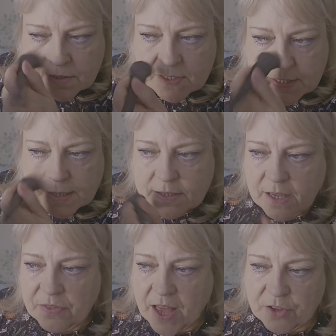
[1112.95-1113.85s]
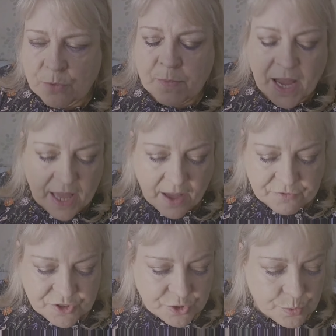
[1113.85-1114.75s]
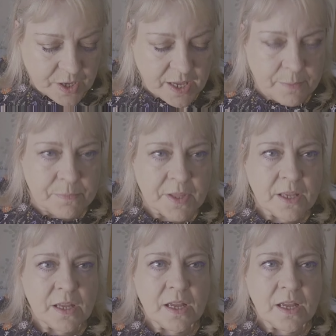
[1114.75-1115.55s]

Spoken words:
consider, that you might have to